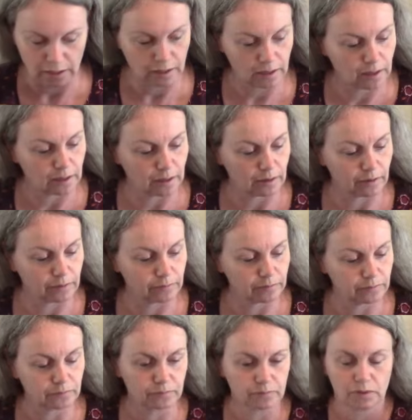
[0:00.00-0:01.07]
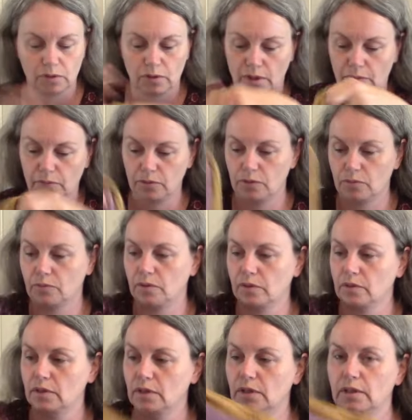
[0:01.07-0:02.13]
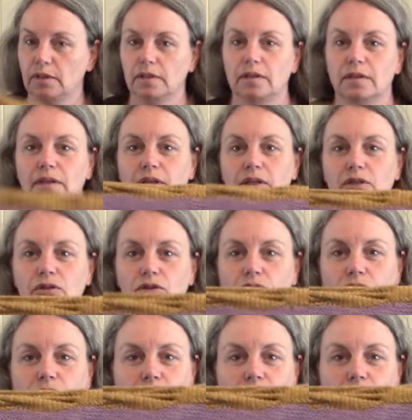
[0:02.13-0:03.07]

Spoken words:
oh, that was the wrong side, just